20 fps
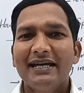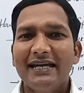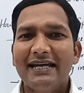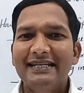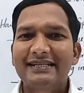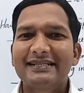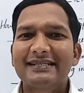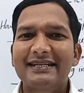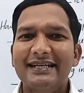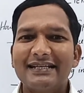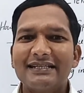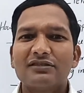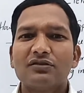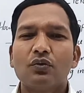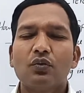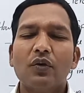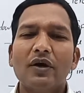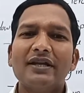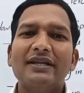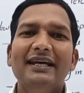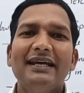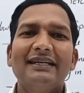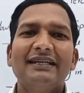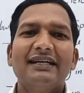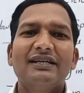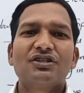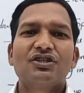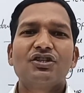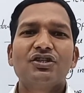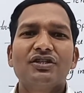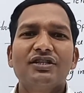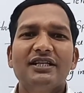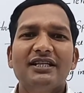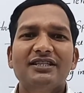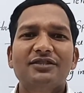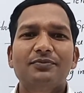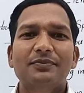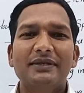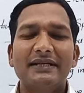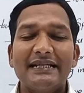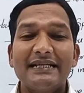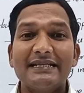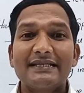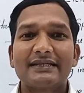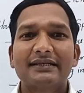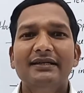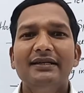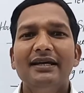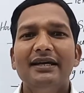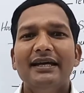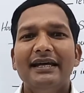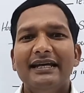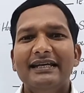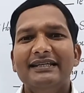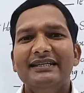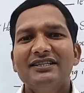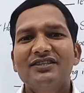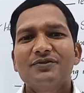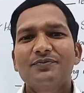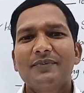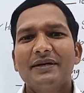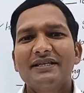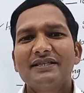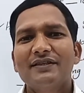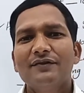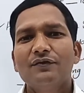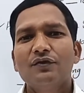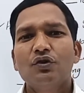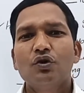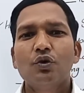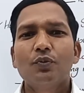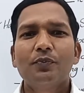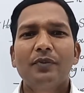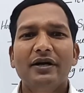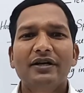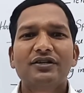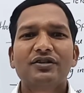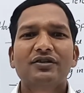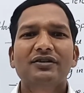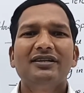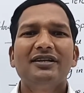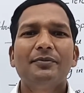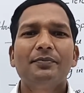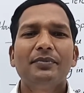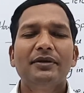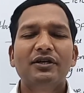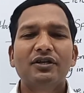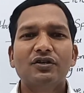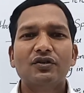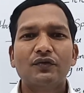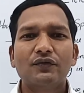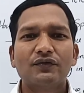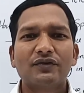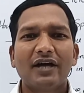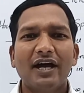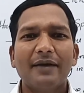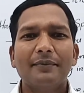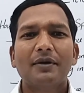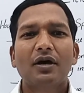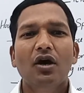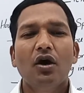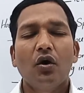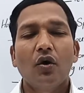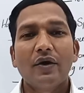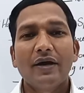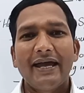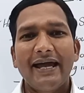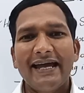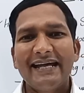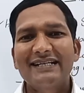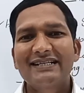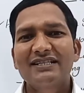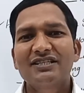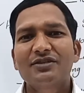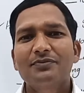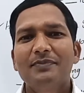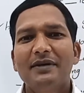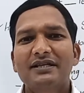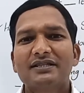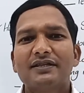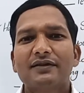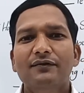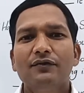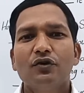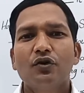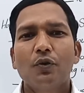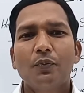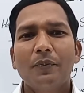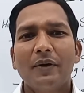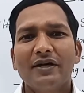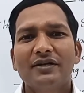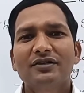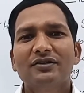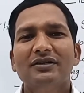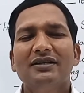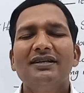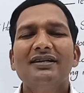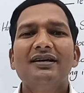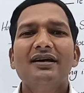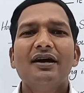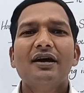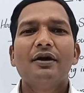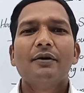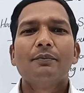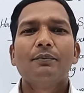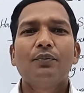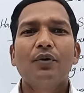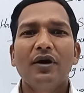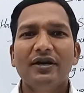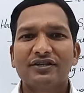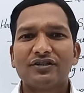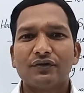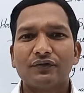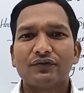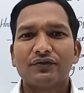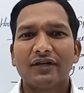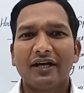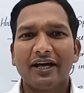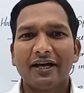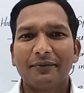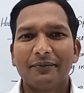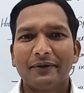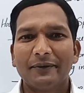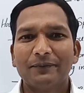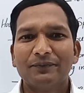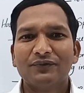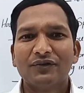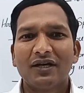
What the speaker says: It tells when an action takes place in a specific or particular period of time or at a specific or particular point of time.